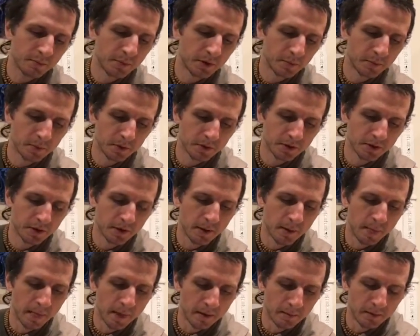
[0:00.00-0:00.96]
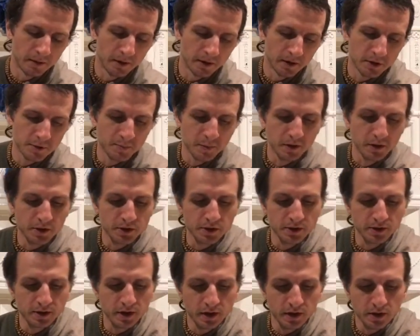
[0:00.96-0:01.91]
Purport. Maharaj
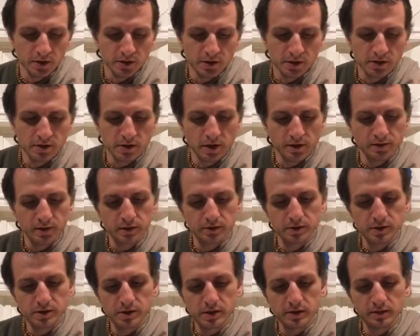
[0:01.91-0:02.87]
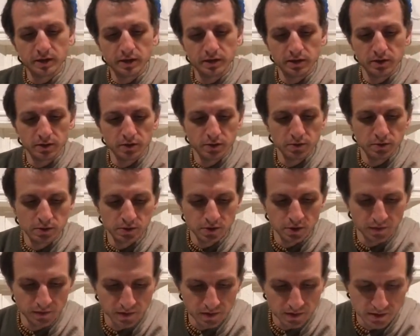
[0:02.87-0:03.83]
Parikshit, just after receiving the
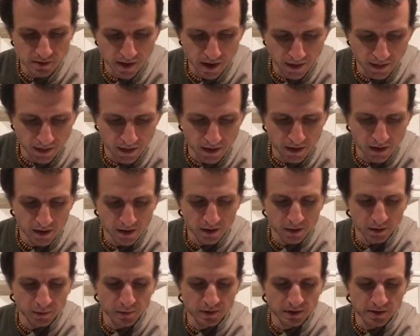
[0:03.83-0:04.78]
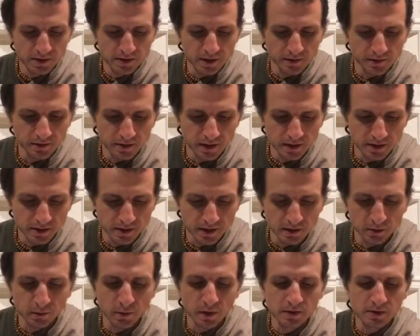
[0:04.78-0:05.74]
news of his death within 7 days,
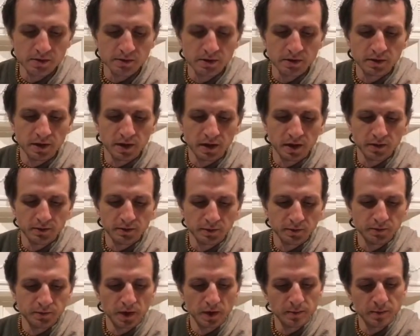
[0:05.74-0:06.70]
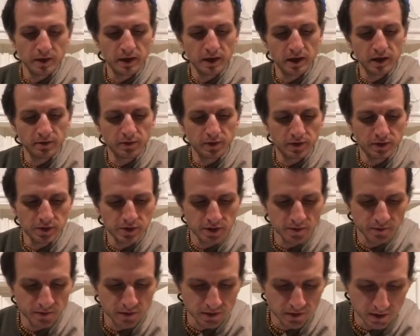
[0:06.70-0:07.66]
at once retired from family life and
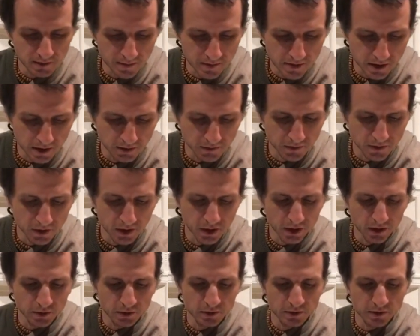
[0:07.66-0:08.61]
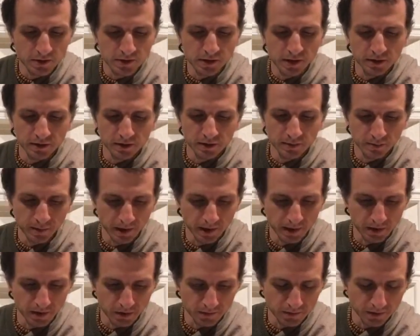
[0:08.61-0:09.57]
shifted himself to the sacred
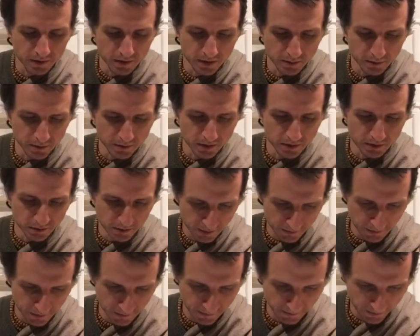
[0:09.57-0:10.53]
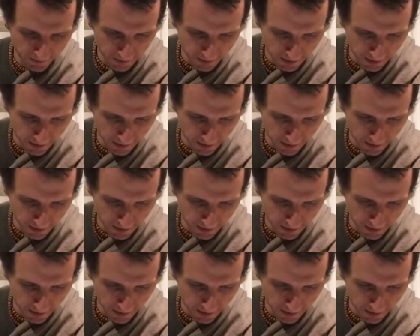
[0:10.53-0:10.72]
bank of the Yamuna river.